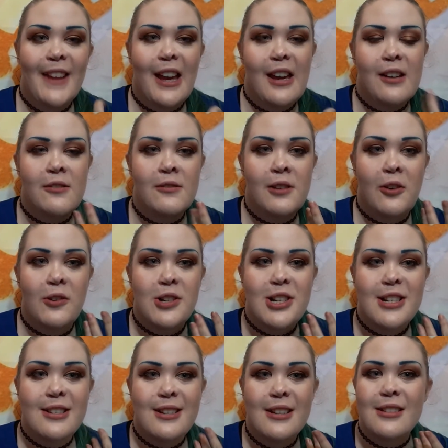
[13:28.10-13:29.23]
I don't know, it
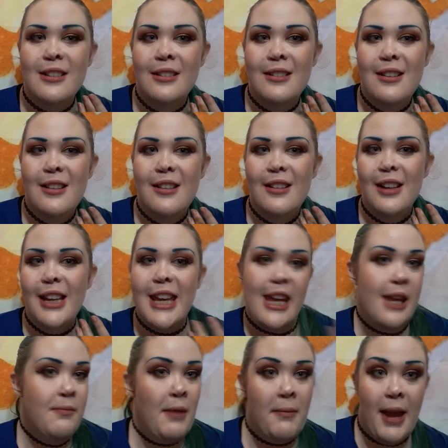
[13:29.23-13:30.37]
just doesn't
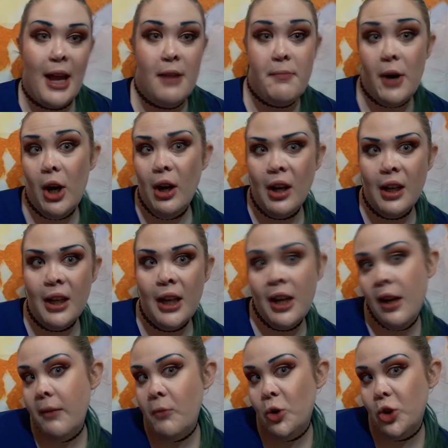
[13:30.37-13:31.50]
keep my makeup on
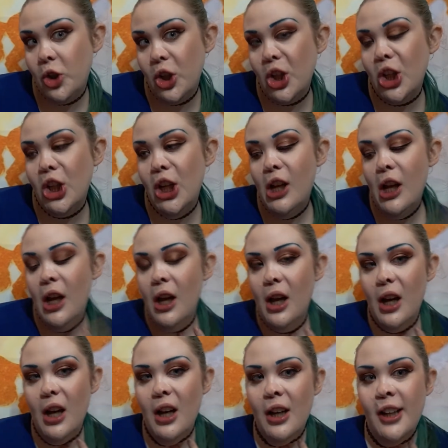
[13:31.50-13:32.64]
anymore.
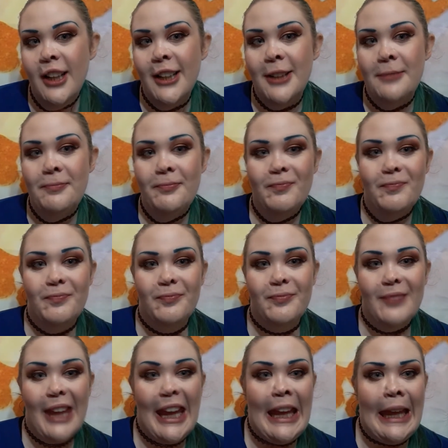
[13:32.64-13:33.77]
Um,
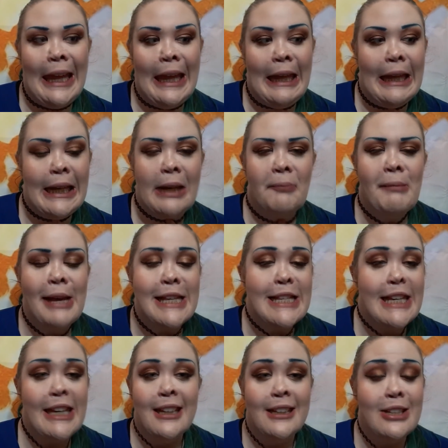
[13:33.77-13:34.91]
and my
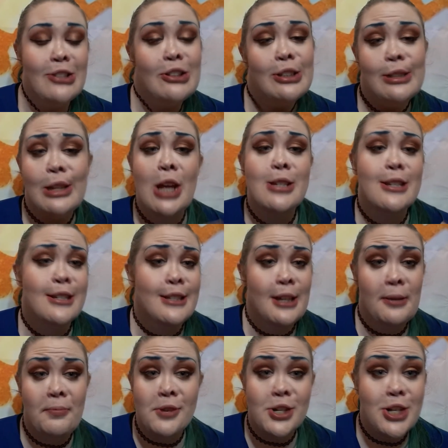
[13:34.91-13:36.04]
skin just doesn't
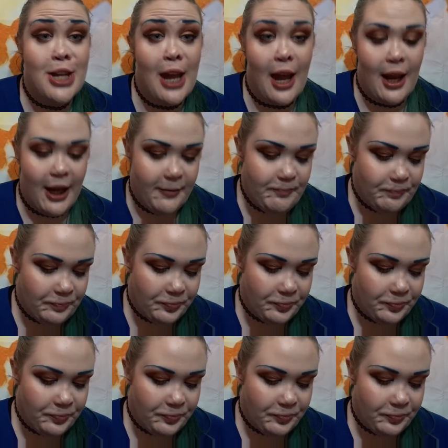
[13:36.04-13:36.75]
appreciate it.